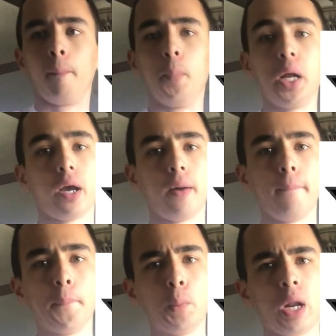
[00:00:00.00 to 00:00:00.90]
But
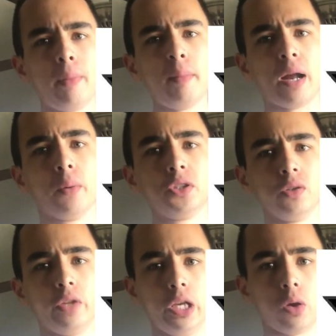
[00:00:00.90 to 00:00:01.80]
when I made my original
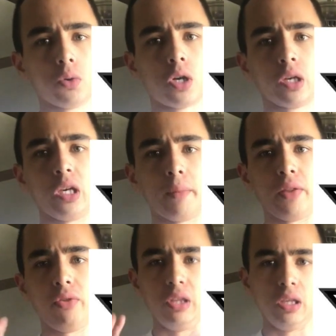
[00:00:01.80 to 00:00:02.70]
video talking
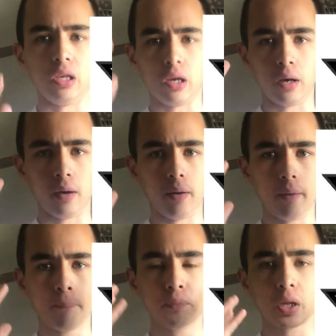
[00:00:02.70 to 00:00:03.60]
about the
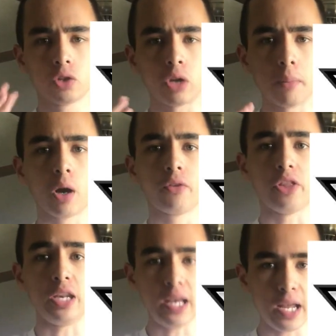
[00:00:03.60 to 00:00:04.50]
trademark for the
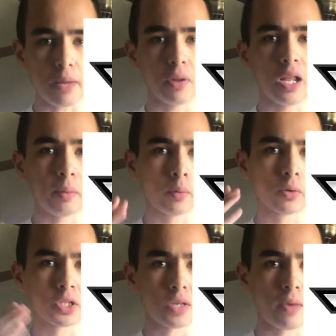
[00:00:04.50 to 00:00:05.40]
name, a lot of people were
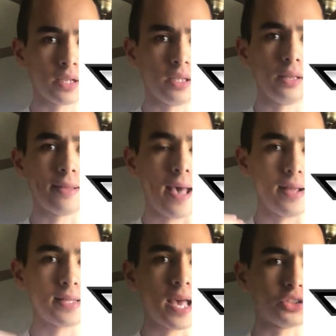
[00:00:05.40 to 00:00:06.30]
suspecting that
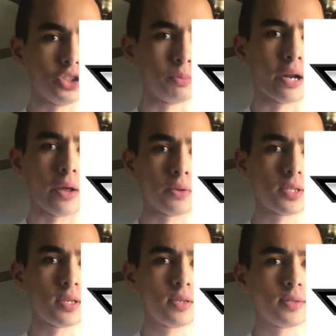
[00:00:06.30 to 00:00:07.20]
it's actually pronounced
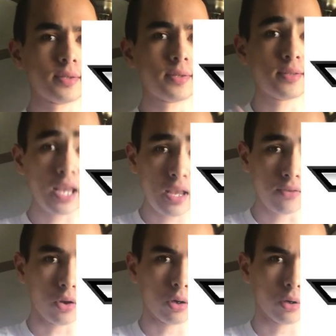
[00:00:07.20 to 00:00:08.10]

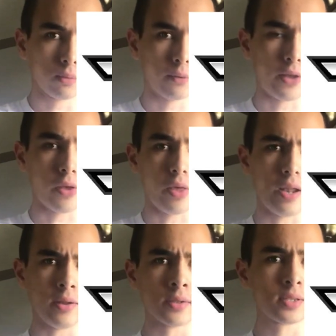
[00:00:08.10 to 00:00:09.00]
Savior rather
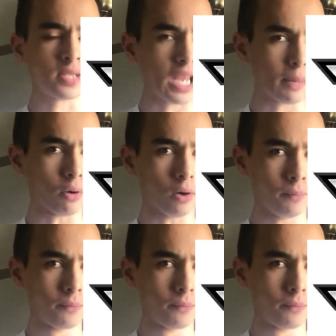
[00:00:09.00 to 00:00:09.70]
than Saber.